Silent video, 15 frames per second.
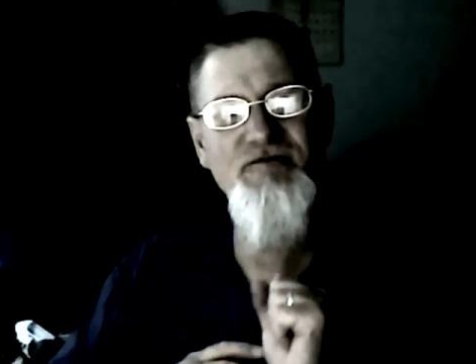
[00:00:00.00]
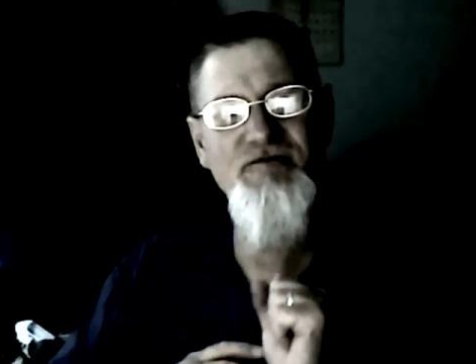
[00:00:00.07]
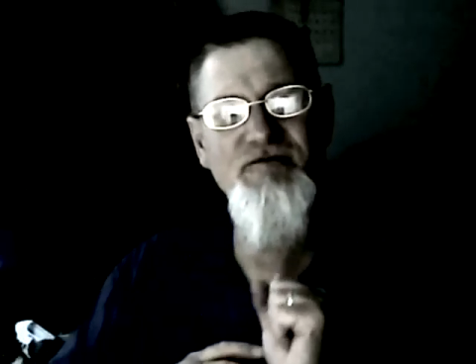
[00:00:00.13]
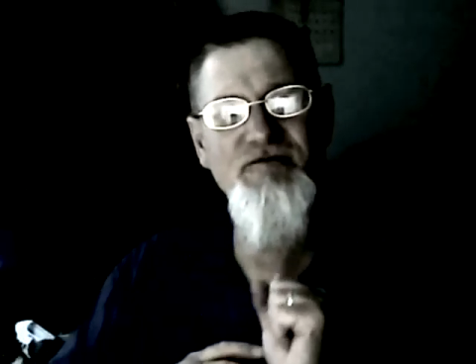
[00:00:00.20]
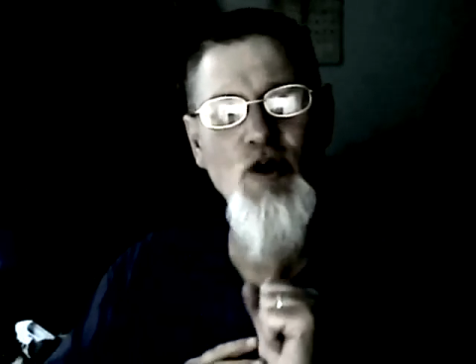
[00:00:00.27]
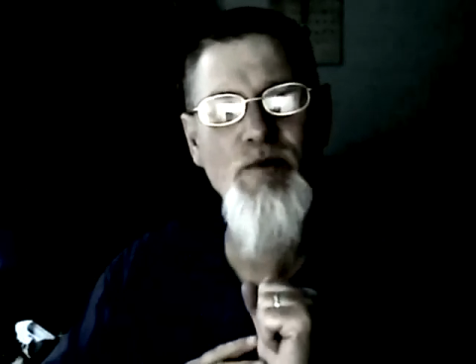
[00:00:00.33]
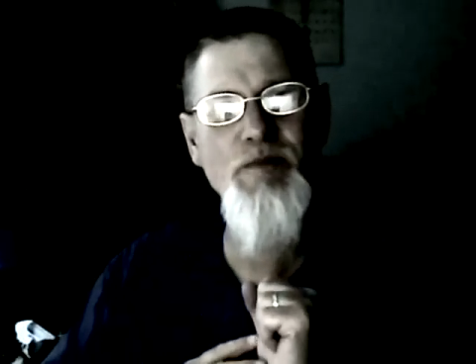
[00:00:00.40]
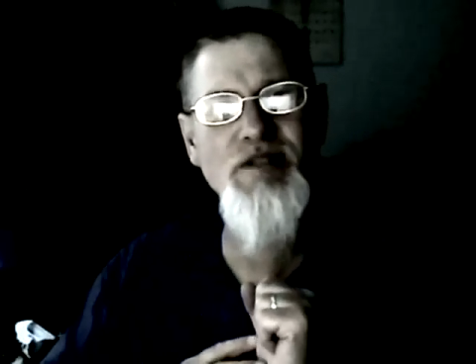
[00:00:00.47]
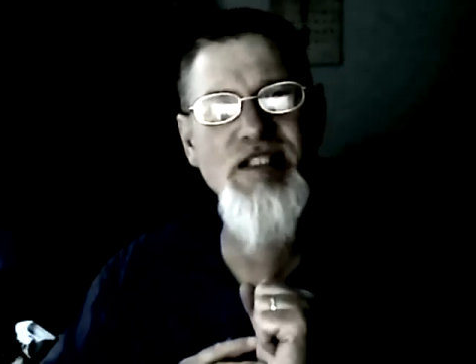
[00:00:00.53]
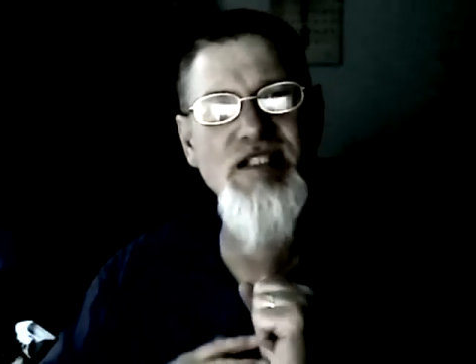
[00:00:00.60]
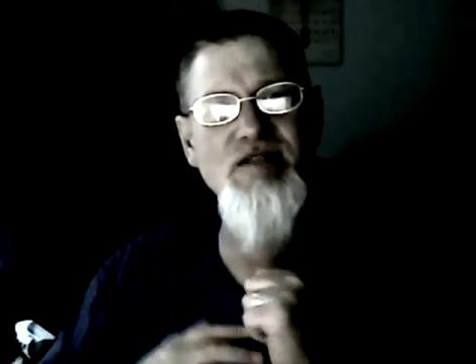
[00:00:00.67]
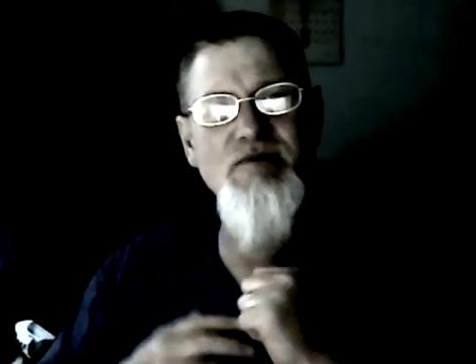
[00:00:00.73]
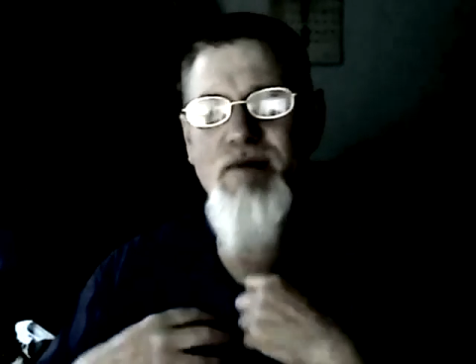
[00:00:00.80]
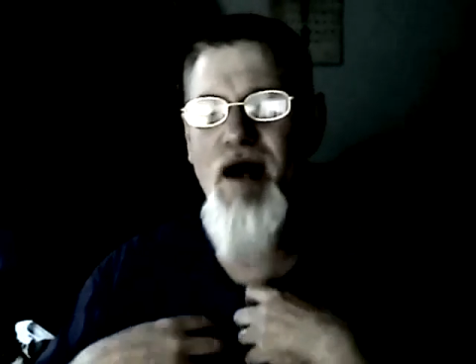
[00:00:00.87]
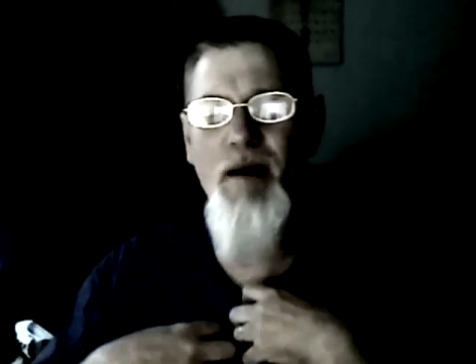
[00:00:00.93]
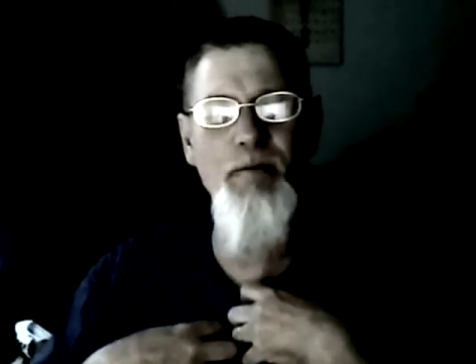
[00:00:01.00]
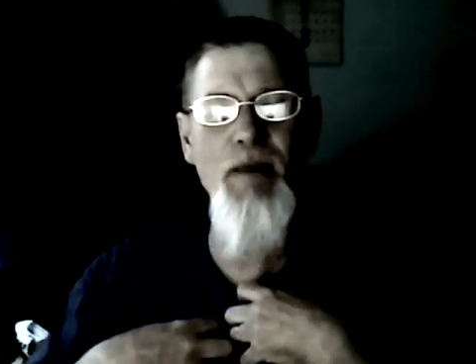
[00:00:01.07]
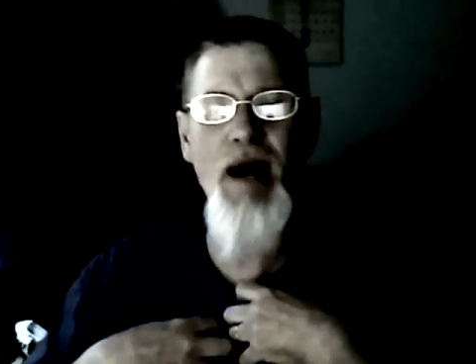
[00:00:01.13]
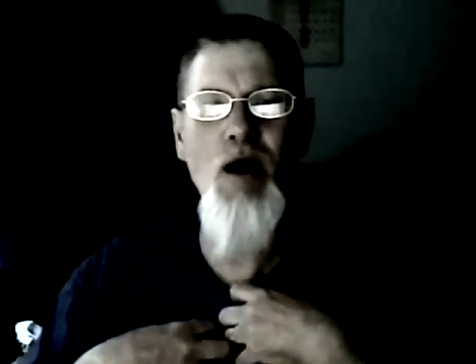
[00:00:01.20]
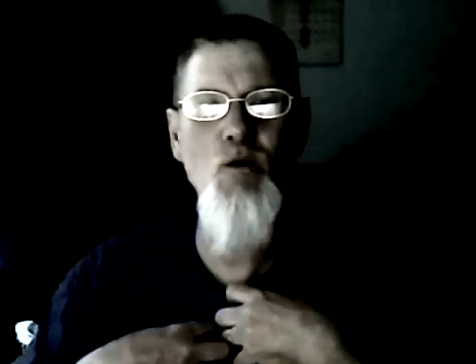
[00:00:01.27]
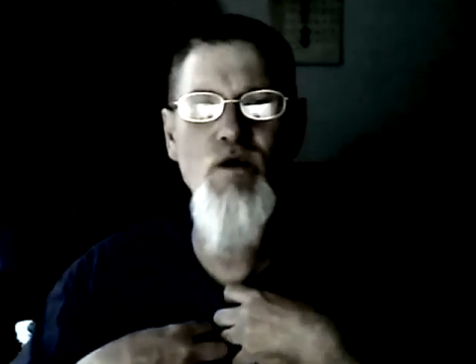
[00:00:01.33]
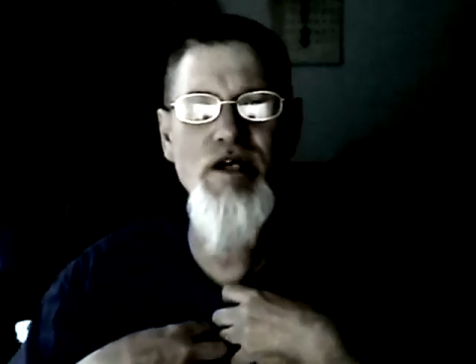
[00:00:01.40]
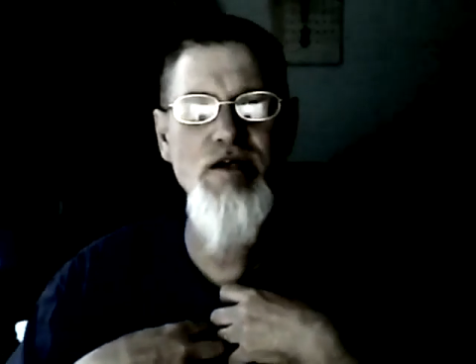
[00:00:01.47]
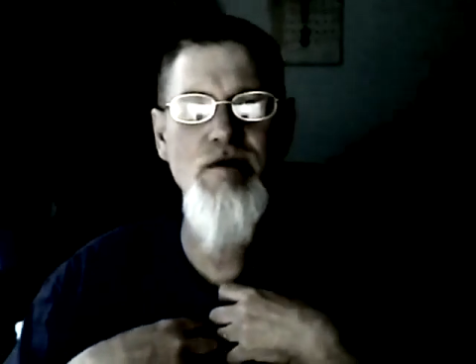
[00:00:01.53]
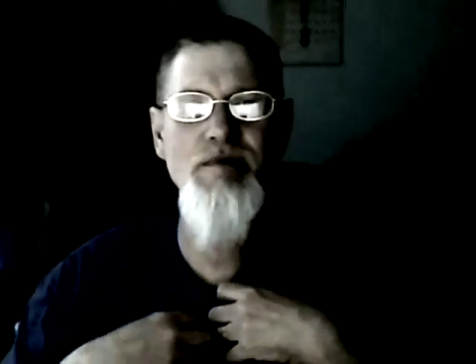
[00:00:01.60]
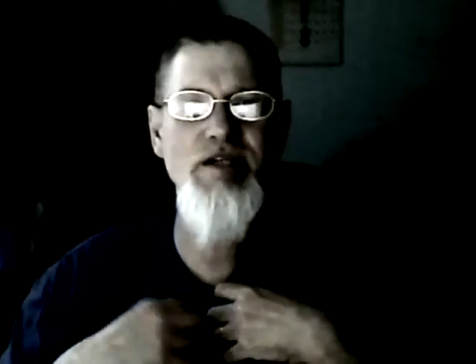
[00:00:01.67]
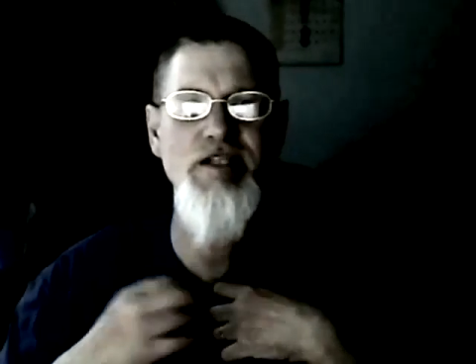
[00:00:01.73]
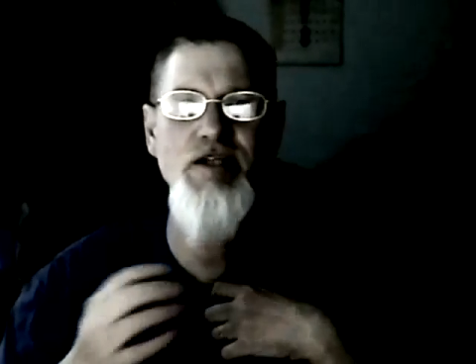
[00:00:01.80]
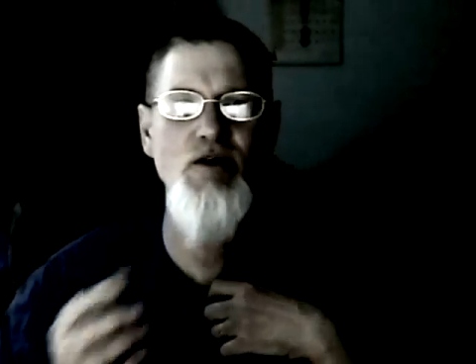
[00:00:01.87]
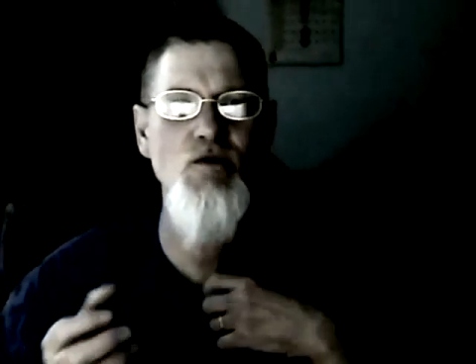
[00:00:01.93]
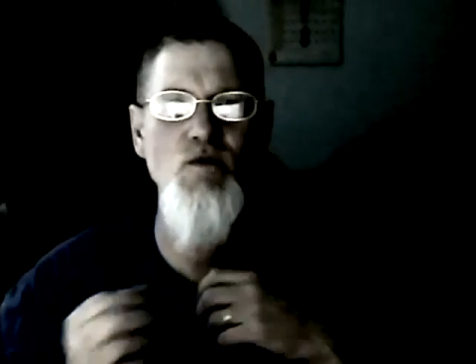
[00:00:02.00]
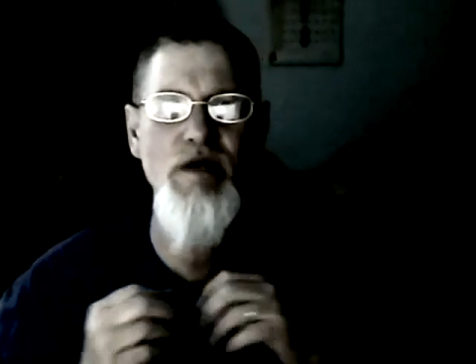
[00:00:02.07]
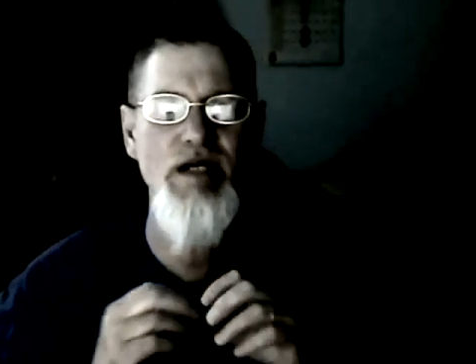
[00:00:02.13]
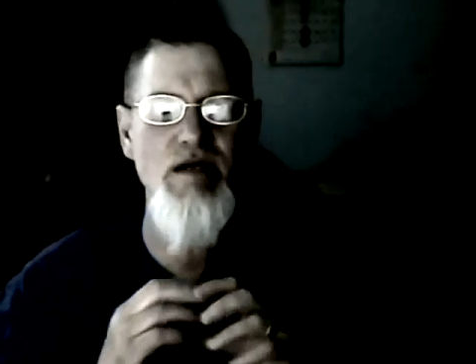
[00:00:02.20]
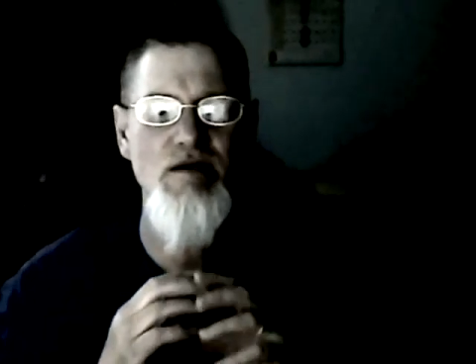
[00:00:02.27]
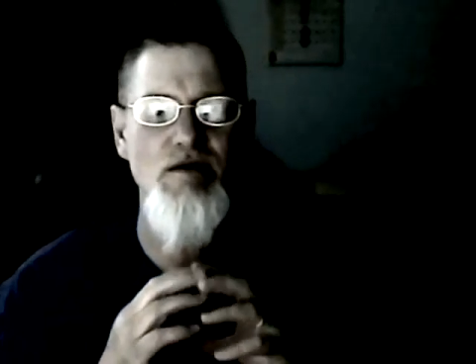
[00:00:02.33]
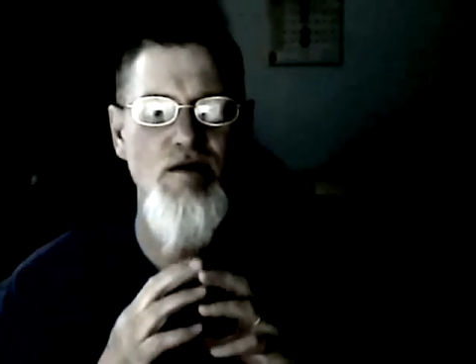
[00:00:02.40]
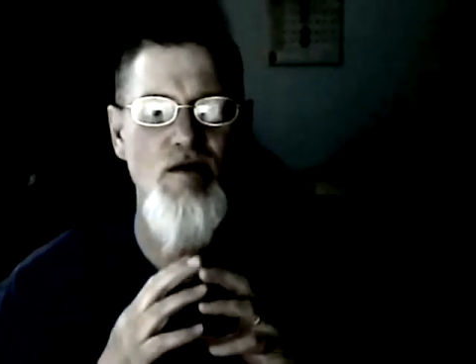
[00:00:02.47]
firm and says, Not my will, but your will.